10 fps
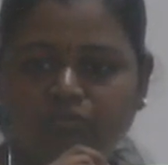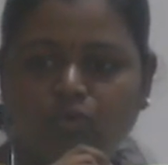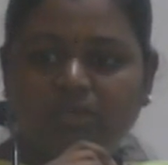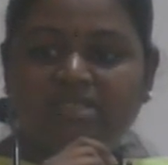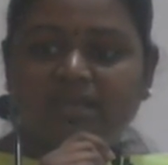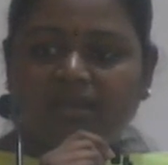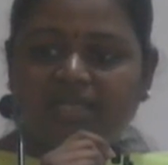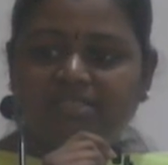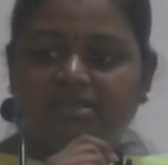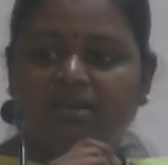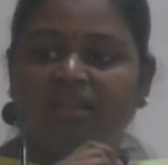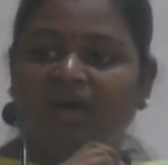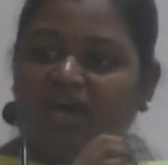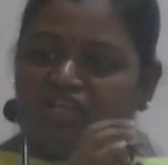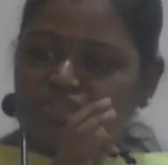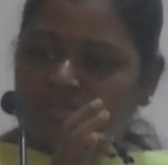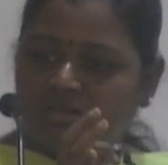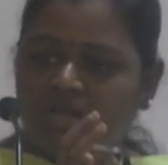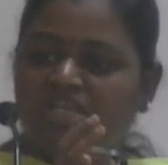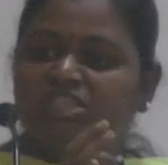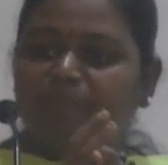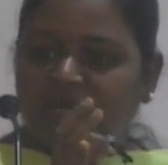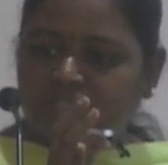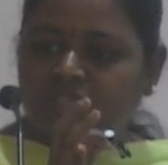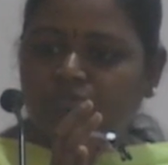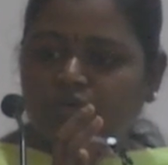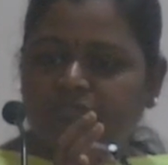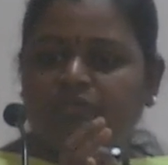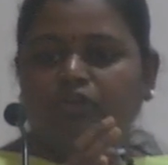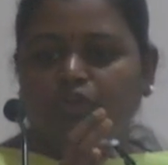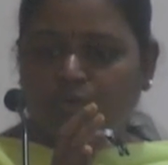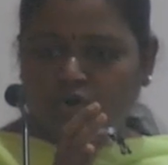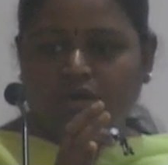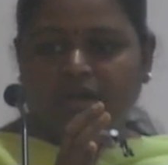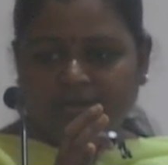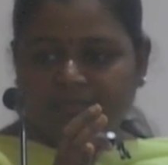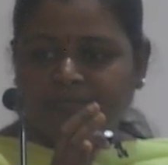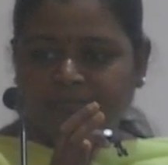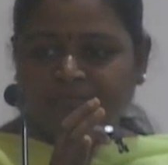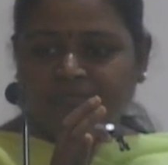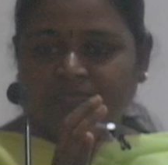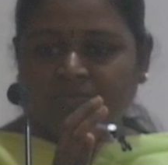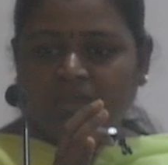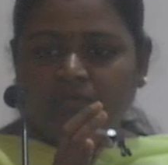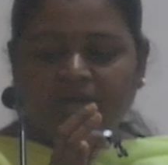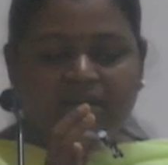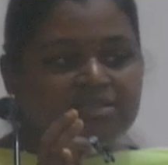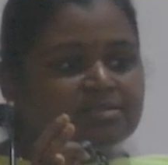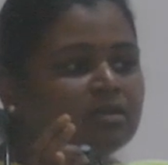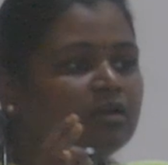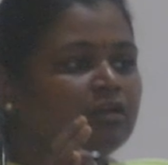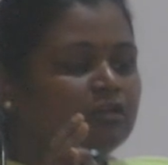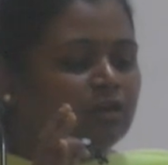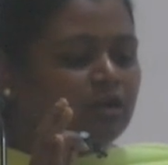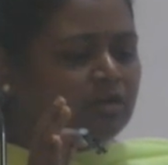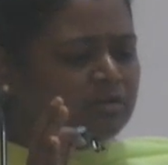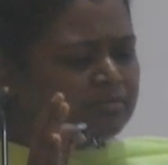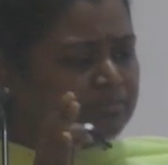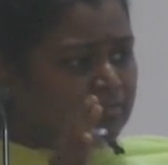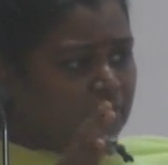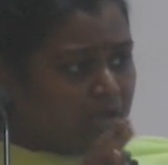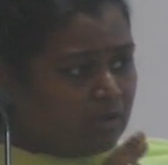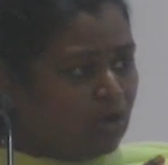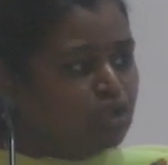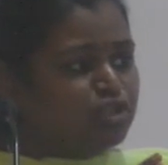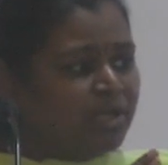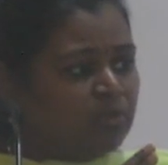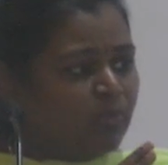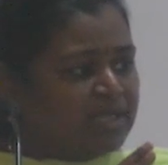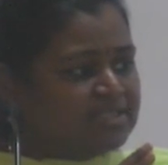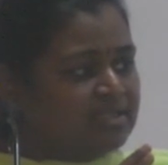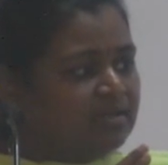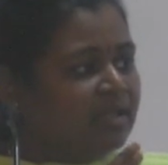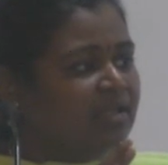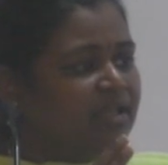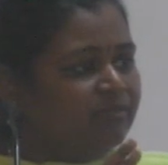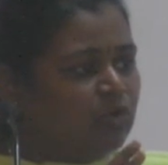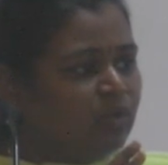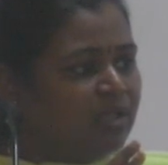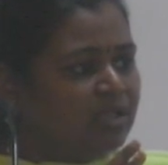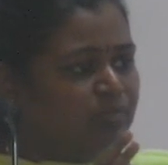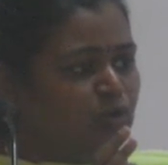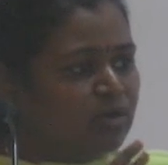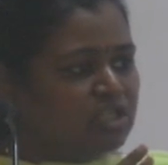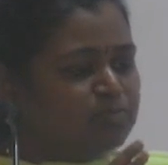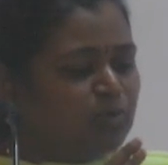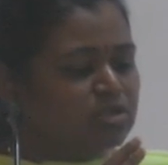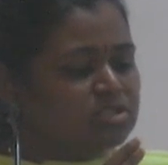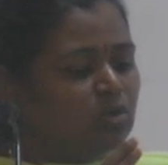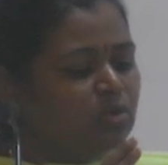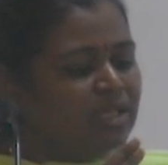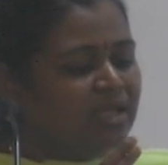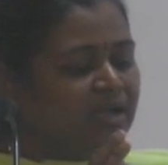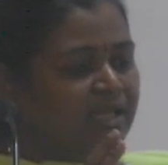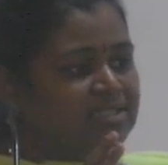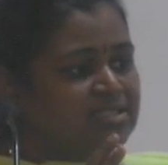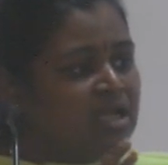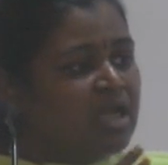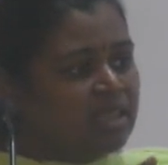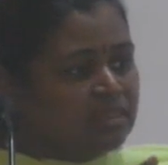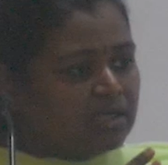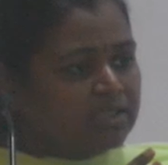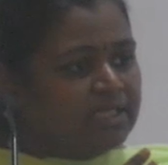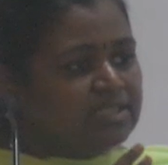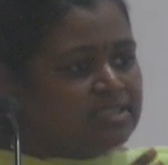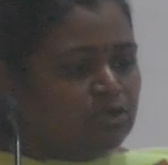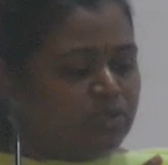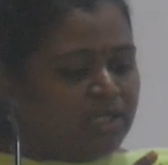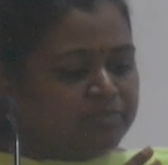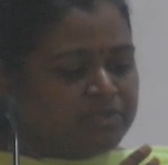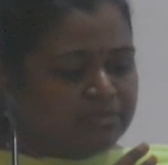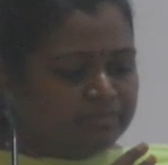you is against a larger spectrum of pneumococci. Whereas your conjugate vaccine can give you an immune response only against 13 serotypes.